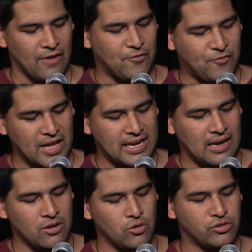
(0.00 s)
I
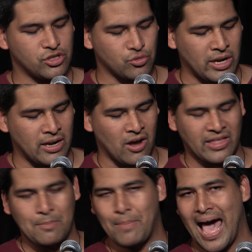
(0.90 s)
fit a new string
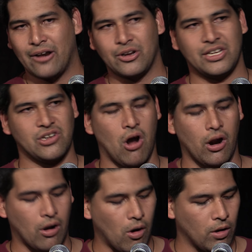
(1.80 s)
on that battered
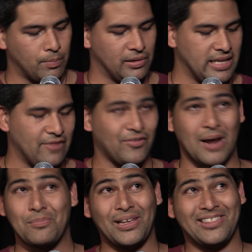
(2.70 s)
guitar called belief,
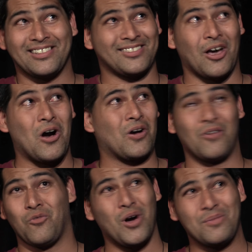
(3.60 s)
and I play this song
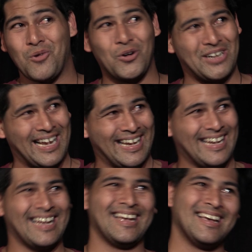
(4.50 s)
of one more
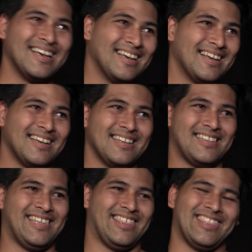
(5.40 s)
day.
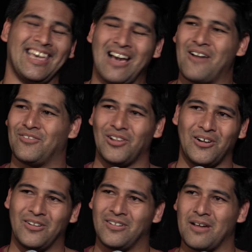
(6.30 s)
See, the thing I've
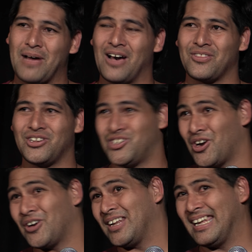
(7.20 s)
learned about the
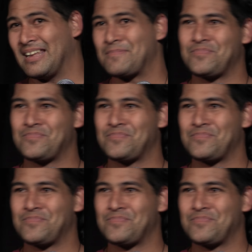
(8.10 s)
journey